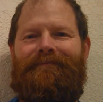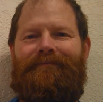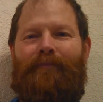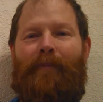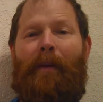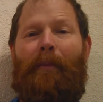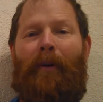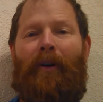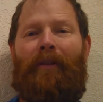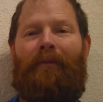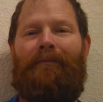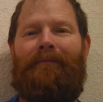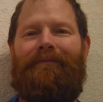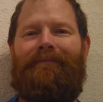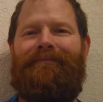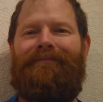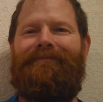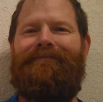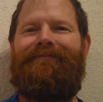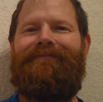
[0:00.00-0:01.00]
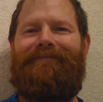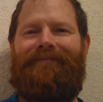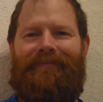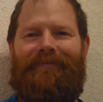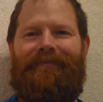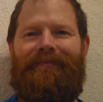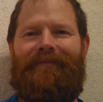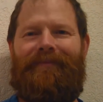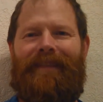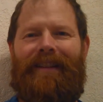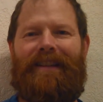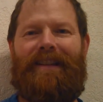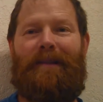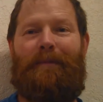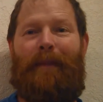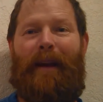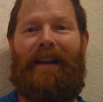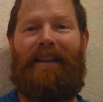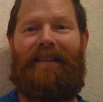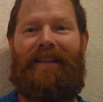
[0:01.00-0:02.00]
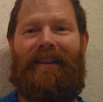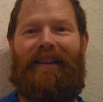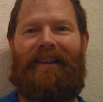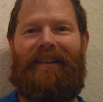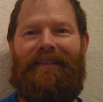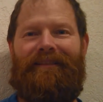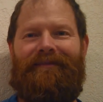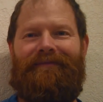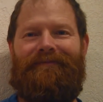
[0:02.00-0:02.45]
Remember, this is basic.